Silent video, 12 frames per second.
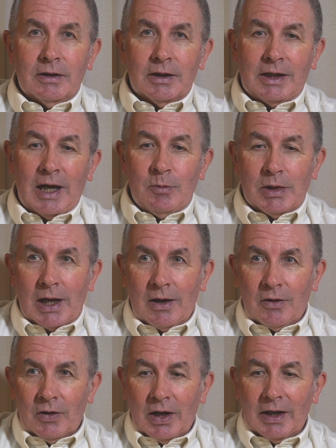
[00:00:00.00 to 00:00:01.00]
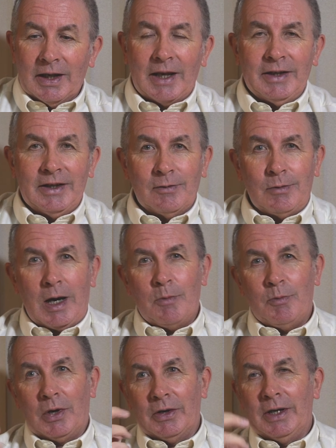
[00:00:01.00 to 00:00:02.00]
came down, landed on my
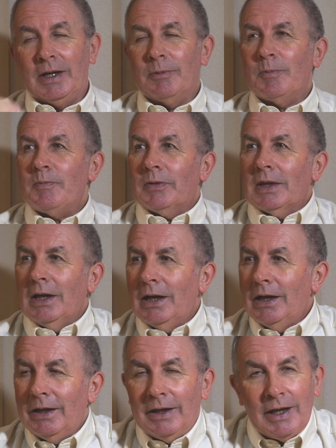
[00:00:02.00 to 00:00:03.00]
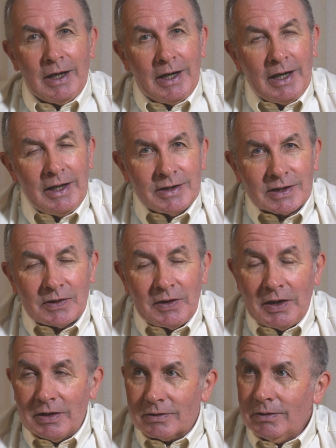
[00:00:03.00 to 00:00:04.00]
bonnet, and hit the
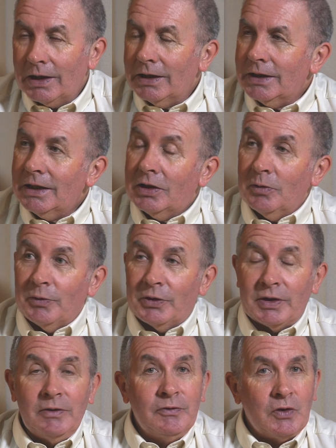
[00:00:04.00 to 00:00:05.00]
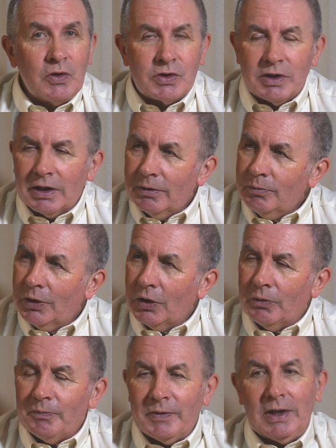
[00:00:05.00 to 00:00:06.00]
screen as well. It didn't come through, fortunately.
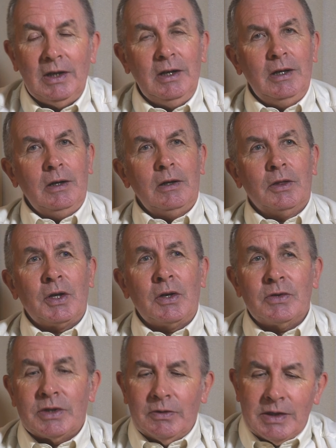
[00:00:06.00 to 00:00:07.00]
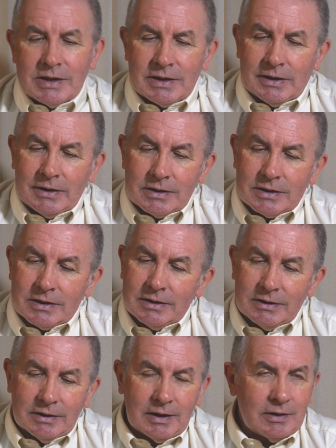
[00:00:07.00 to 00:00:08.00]
But those two incidents,
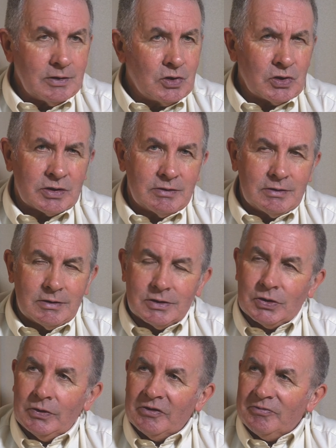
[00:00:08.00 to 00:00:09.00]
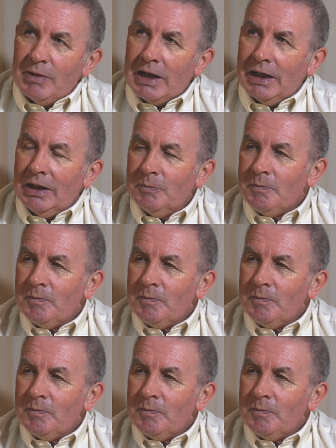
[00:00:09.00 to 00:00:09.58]
that just two of many.